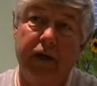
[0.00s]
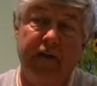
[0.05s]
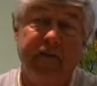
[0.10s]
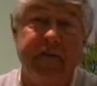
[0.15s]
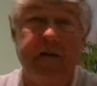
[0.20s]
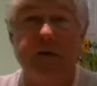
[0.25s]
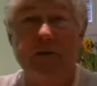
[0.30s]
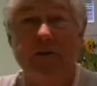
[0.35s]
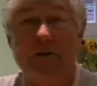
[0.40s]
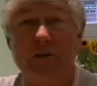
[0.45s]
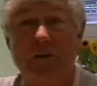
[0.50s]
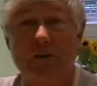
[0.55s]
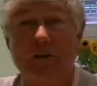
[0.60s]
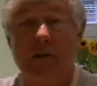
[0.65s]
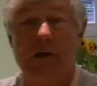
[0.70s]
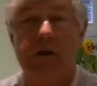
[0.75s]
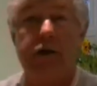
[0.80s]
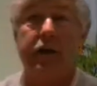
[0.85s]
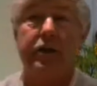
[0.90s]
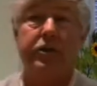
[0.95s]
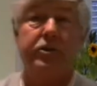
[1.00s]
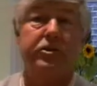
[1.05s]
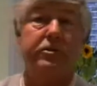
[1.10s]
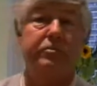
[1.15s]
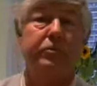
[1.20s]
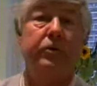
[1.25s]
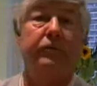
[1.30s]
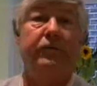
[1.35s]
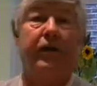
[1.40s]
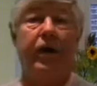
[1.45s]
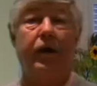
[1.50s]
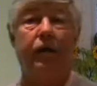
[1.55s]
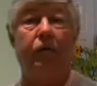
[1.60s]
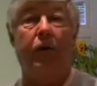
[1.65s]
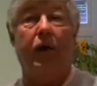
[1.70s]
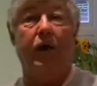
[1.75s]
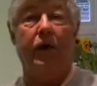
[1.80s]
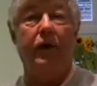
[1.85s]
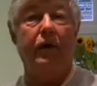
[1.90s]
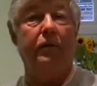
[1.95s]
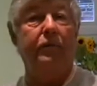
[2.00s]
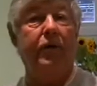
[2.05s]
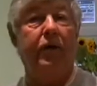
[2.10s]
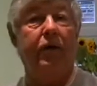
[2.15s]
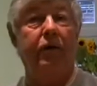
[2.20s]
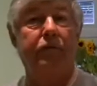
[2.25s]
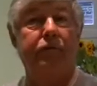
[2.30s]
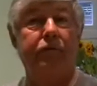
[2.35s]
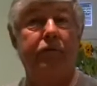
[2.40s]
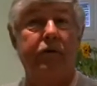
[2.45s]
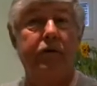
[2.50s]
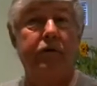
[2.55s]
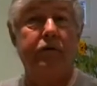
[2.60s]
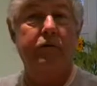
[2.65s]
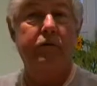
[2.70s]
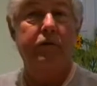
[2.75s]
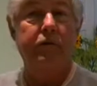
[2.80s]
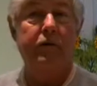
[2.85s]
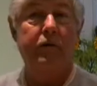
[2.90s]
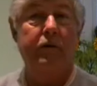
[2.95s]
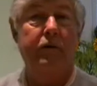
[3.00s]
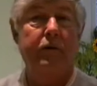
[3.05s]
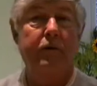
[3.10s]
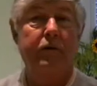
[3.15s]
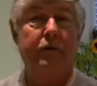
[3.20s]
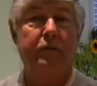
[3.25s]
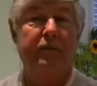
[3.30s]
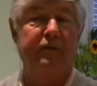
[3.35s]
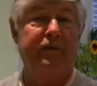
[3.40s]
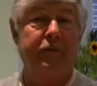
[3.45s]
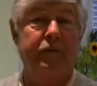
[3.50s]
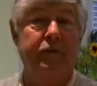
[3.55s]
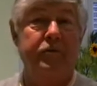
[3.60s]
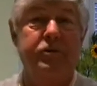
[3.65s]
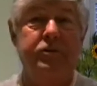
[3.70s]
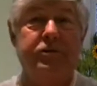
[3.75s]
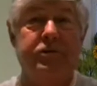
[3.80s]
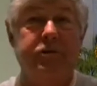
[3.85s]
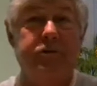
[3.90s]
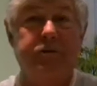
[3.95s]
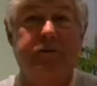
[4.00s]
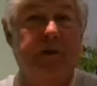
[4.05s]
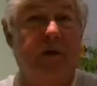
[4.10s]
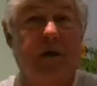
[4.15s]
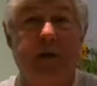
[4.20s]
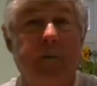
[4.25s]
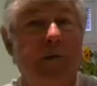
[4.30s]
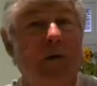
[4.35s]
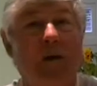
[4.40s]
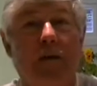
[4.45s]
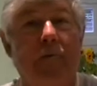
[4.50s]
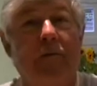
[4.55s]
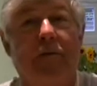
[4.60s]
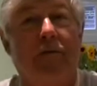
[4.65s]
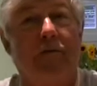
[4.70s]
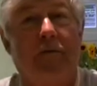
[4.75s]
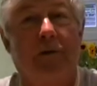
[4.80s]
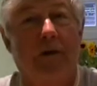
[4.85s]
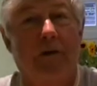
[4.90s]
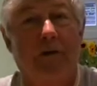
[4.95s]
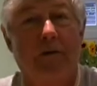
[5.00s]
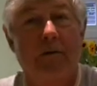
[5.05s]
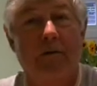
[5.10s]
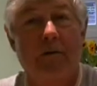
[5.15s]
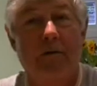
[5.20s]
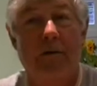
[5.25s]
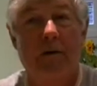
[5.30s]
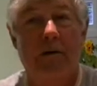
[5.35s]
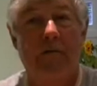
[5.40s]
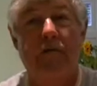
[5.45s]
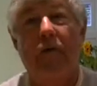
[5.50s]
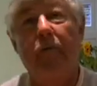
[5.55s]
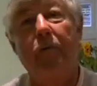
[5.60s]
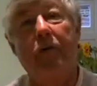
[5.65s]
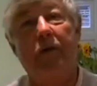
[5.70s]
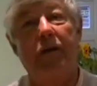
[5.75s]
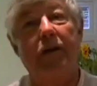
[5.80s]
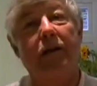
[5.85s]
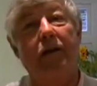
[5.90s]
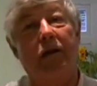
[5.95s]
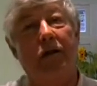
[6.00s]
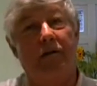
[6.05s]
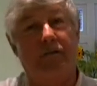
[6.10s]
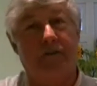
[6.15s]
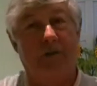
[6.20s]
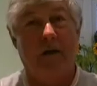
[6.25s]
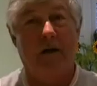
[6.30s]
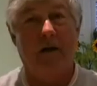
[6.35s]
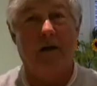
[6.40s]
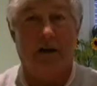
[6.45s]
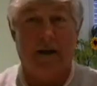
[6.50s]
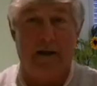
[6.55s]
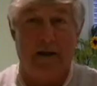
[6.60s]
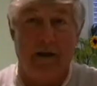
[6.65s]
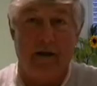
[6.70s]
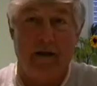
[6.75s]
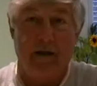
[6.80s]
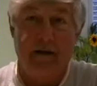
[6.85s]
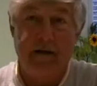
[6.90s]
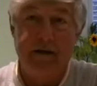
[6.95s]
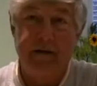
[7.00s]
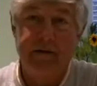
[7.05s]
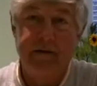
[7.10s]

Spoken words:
And if he got too tired, he'd just move out of the way and let me go through. But if he wasn't too tired, he wouldn't let me through. If I wanted it, I'd have to go and get it.